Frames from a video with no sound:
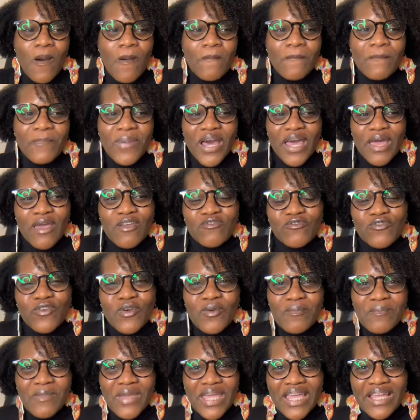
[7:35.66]
But for
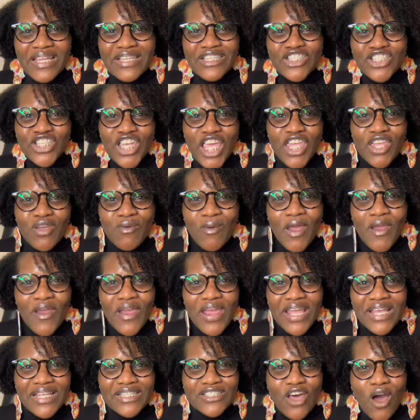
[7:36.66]
me, January
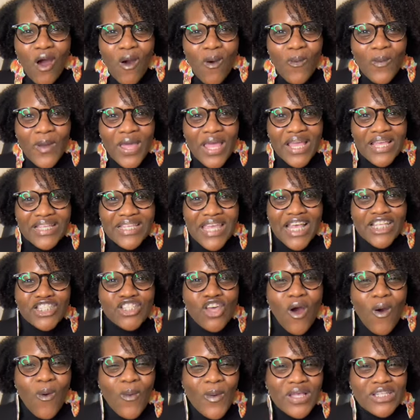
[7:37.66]
has
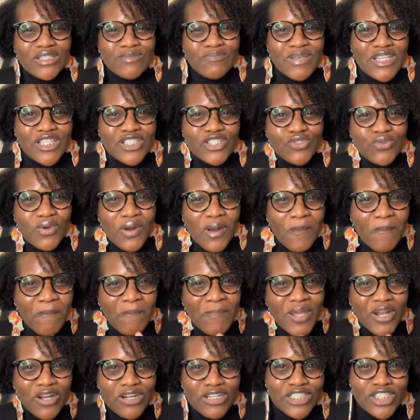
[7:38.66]
always been sort of
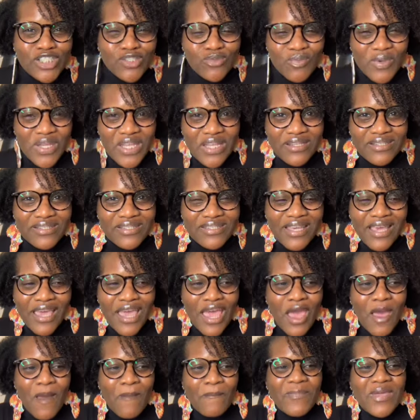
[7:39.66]
bittersweet,
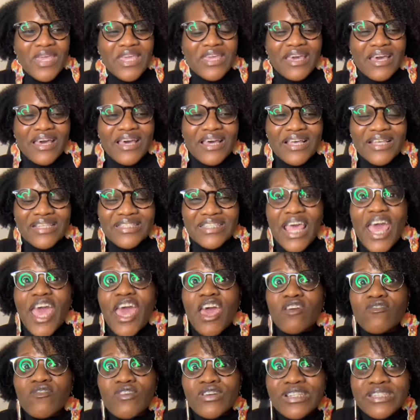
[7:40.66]
because
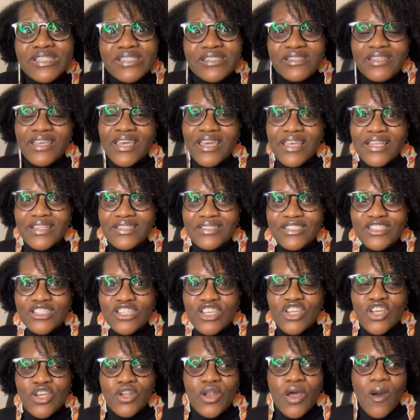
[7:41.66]
ever since,
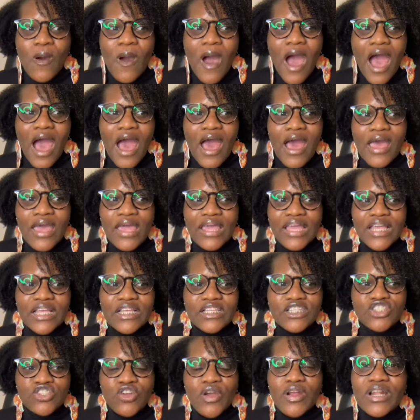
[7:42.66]
you know, I
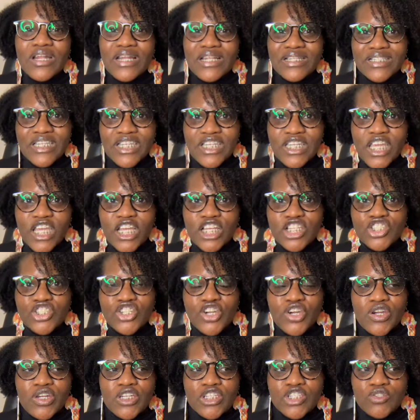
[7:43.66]
started attending a
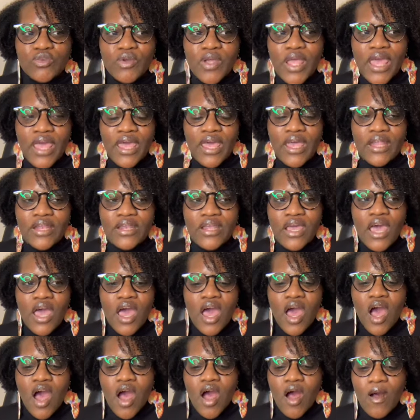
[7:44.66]
church and
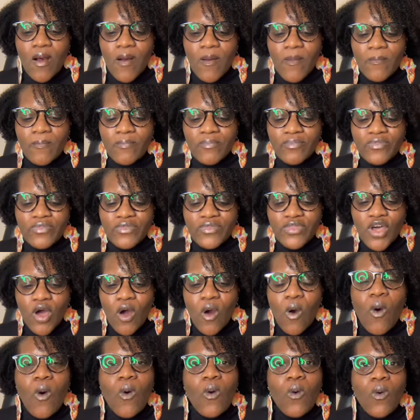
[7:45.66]
the
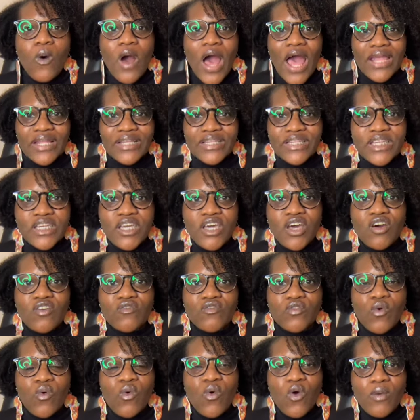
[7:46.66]
whole idea of
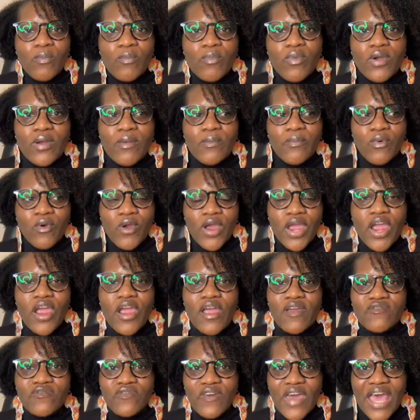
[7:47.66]
corporate prayer
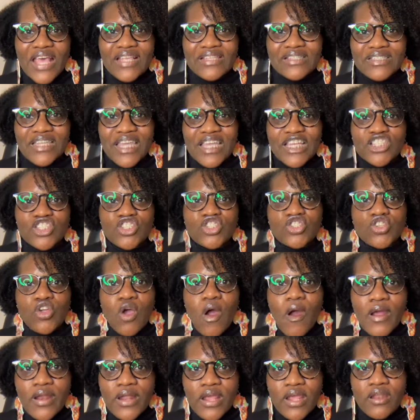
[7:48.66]
and fasting
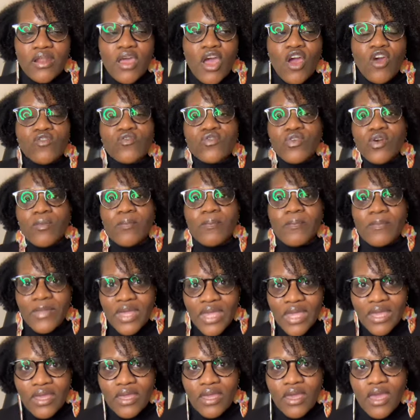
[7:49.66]
started for
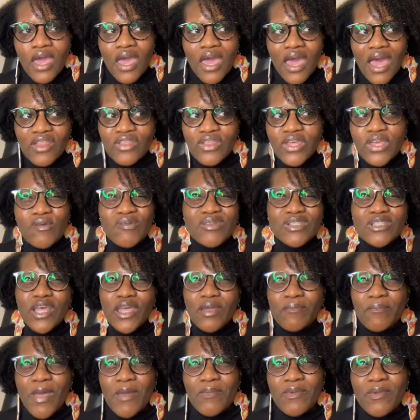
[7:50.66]
me, I think it was like
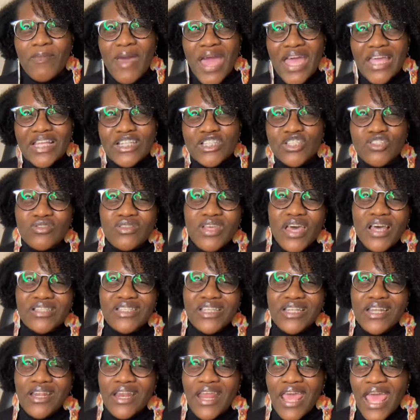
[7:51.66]
maybe back in
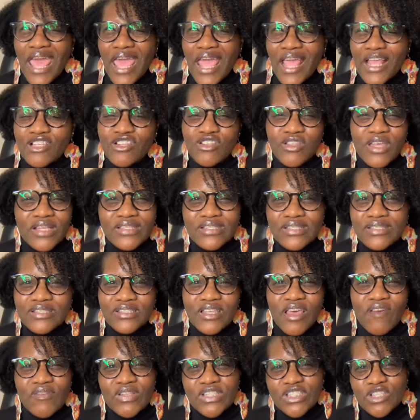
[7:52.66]
2008,
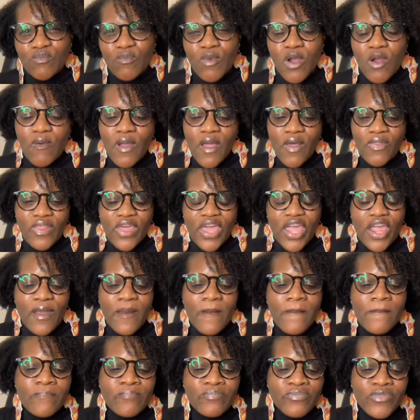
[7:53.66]
2007, somewhere around there.
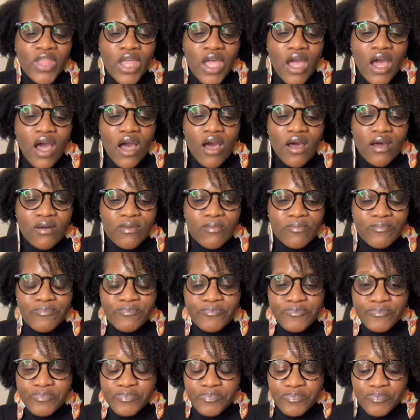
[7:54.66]

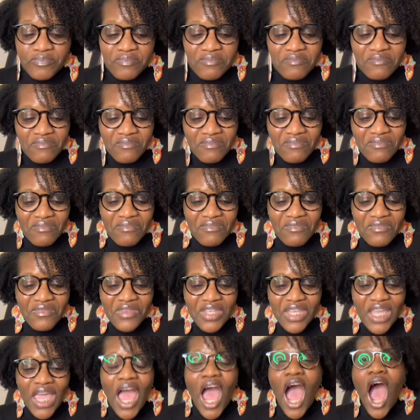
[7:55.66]

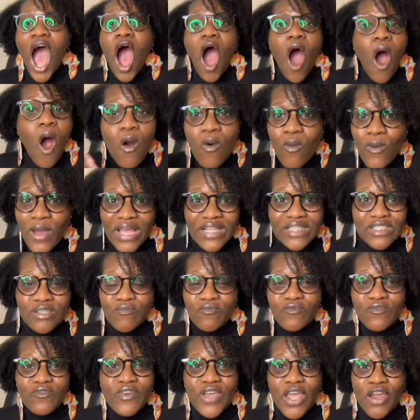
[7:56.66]
I always
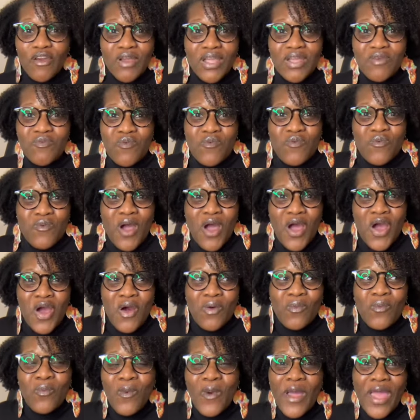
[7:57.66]
am very
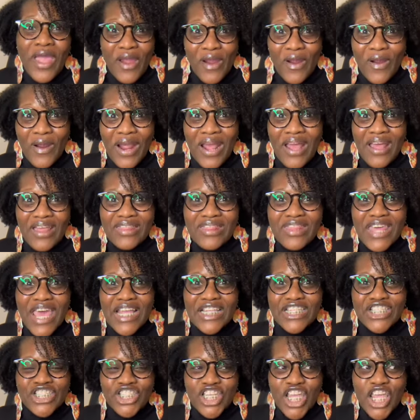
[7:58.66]
aware
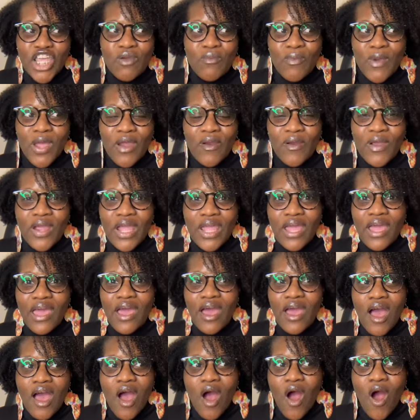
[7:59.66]
that January
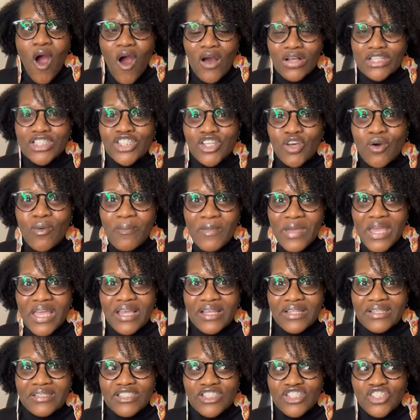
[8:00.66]
also
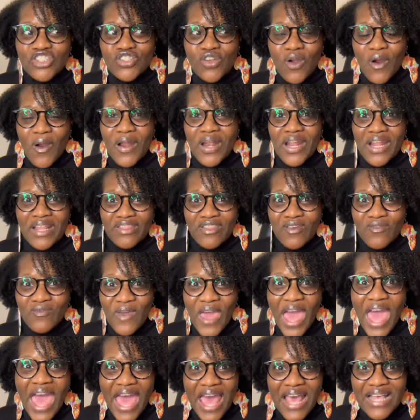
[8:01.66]
means starting the
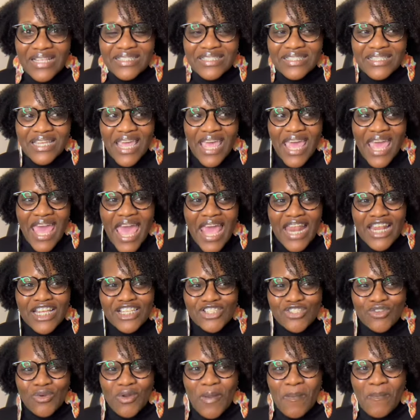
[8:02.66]
fast. And it's
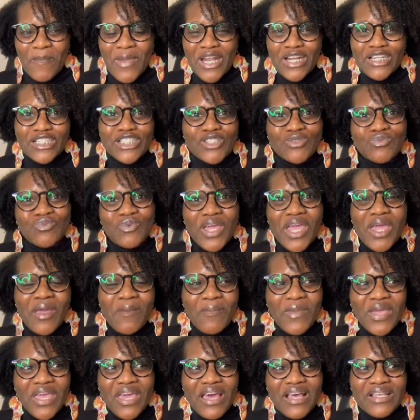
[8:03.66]
sort of bittersweet,
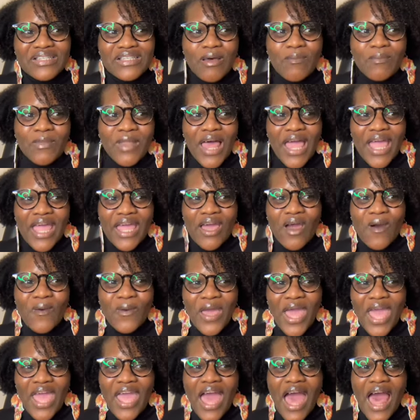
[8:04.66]
because I'm like,
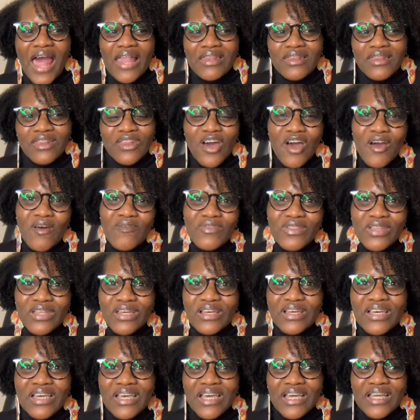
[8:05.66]
okay, I love
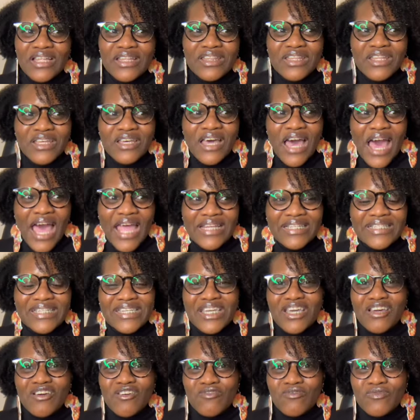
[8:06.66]
the
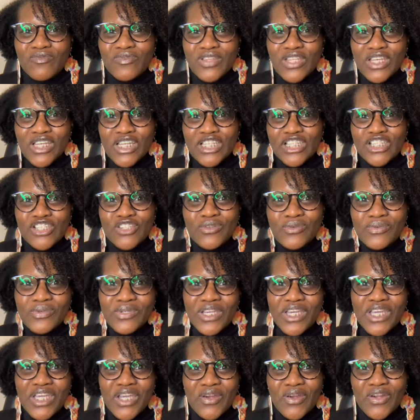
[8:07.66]
idea of the new
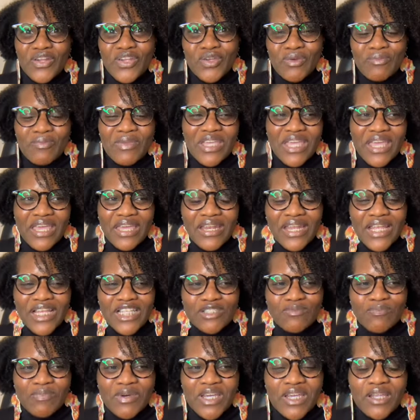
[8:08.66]
year, new beginnings,
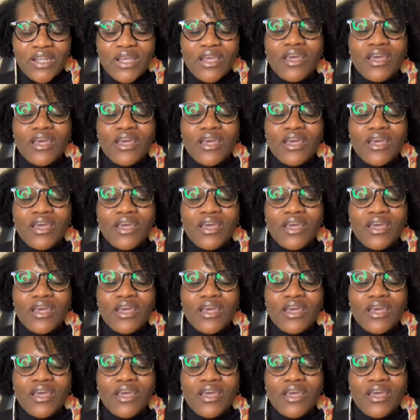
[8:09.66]
but